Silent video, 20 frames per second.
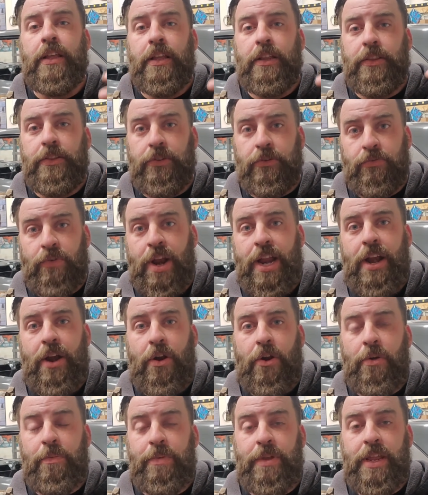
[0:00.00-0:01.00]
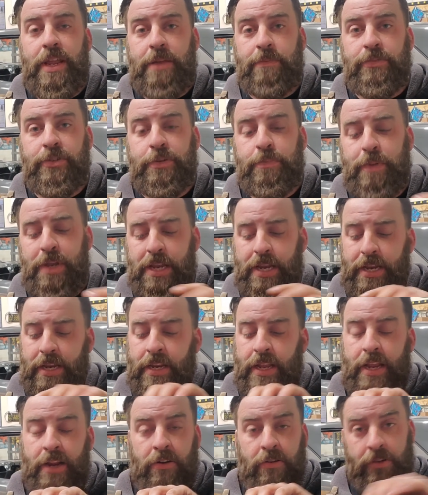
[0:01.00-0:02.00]
the right RPM speed,
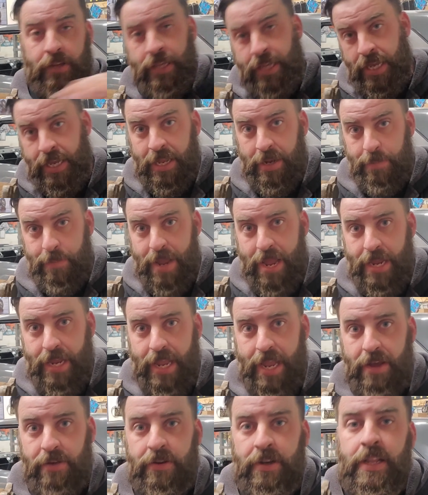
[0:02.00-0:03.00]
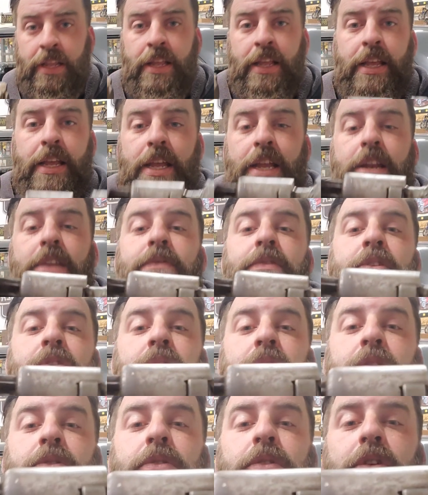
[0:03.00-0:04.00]
it'll kick it back out. And if you
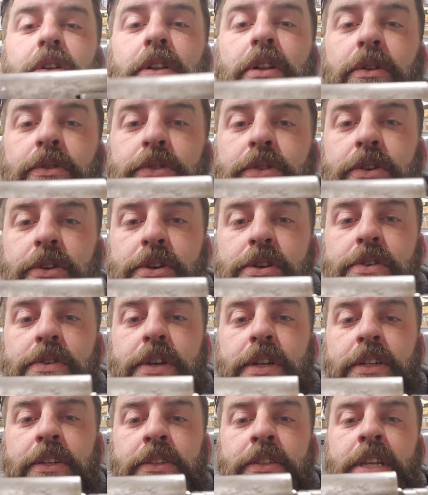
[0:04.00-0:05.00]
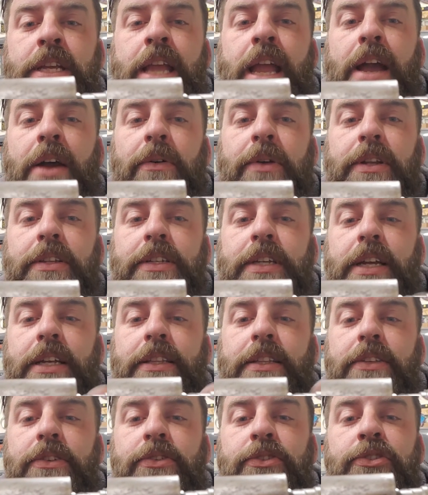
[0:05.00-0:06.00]
look closer, you can see how it's got
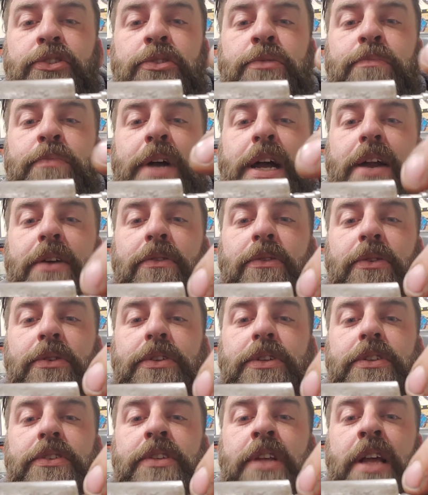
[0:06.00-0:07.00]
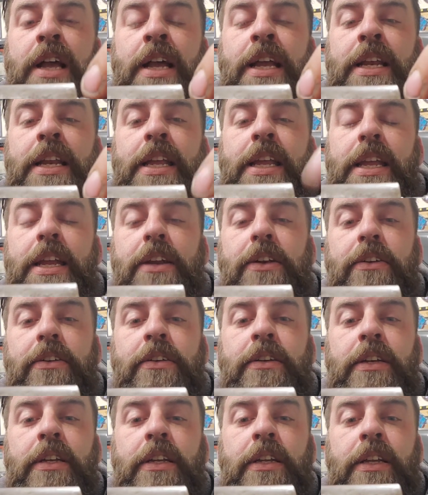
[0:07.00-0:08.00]
this spiral design here.
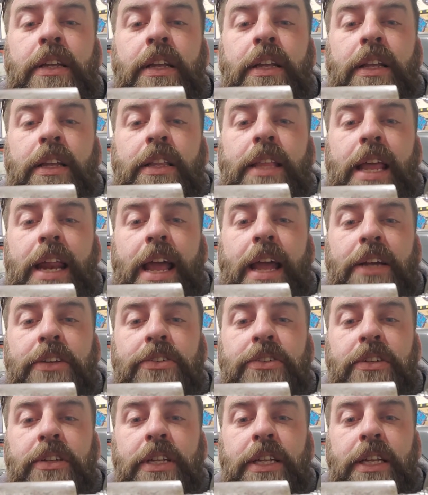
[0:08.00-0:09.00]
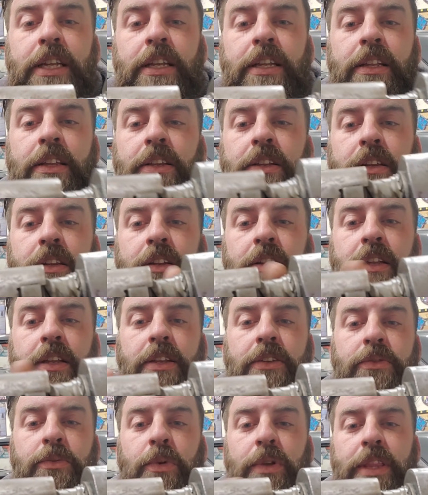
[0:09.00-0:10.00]
That actually
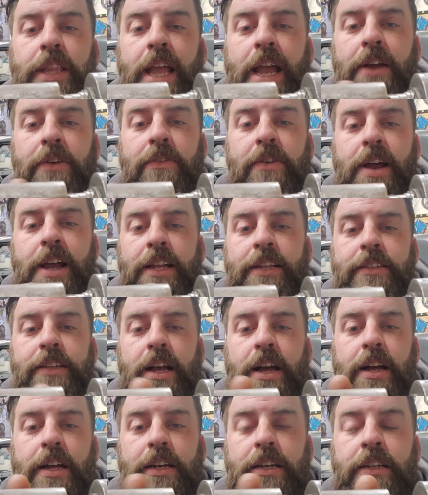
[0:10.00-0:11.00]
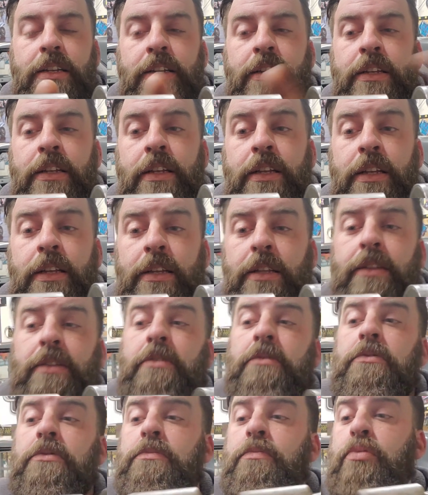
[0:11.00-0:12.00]
is what that rides on.
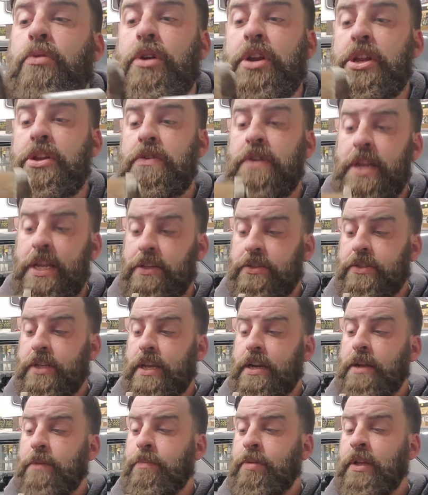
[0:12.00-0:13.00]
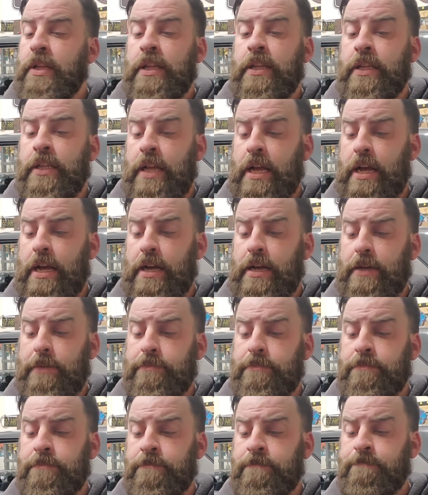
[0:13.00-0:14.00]
Pretty unique setup.
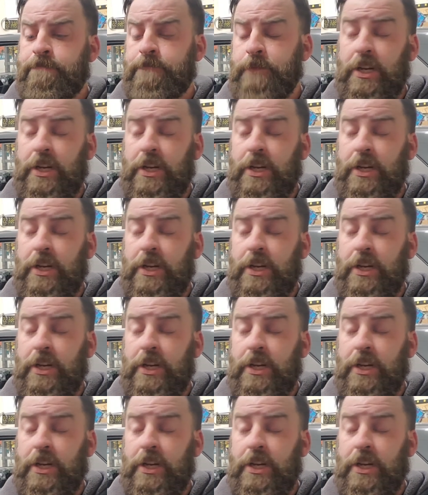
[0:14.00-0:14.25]
They're